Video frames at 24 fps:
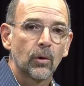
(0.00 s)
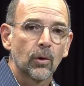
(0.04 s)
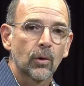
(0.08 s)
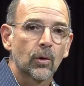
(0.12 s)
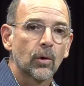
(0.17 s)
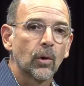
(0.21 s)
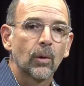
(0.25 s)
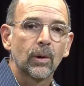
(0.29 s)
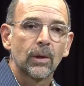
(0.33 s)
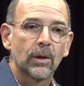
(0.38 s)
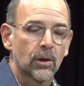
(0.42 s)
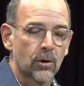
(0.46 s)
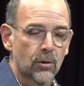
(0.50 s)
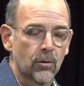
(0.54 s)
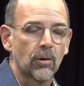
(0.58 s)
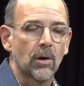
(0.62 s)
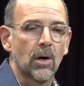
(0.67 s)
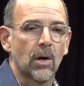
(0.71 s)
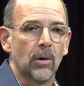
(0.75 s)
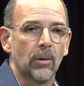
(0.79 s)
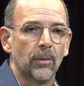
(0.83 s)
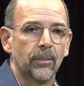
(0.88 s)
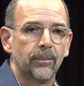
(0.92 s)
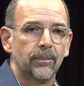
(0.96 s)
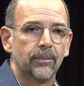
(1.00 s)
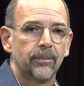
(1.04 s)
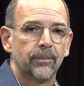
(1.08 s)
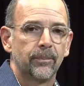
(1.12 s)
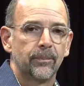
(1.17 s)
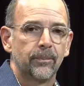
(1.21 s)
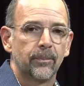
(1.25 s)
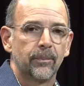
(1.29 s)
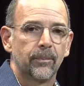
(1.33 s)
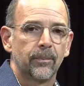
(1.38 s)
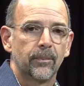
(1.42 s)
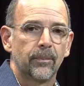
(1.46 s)
You're going to grow
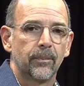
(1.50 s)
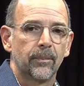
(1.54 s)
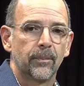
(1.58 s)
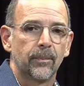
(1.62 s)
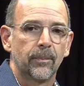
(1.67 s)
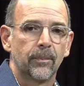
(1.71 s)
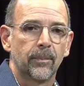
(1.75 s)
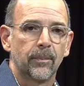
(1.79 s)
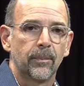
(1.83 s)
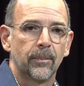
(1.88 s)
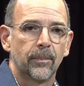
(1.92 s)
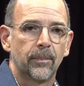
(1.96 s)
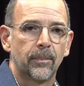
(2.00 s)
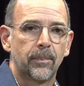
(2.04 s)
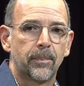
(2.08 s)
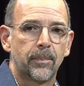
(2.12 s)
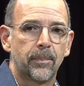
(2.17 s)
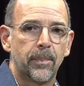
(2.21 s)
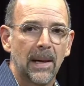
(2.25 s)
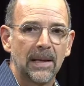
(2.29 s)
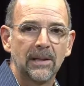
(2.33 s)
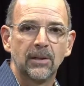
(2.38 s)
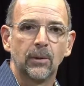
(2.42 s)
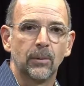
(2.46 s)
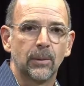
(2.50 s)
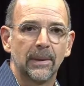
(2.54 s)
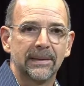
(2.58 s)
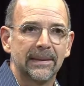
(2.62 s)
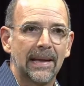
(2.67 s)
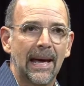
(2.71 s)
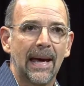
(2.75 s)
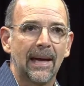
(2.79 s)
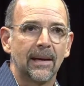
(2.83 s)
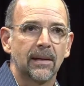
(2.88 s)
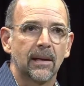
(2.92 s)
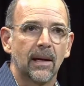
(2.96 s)
by
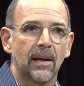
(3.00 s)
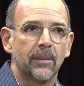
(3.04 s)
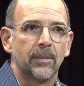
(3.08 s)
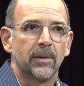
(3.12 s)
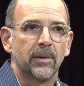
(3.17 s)
doing that.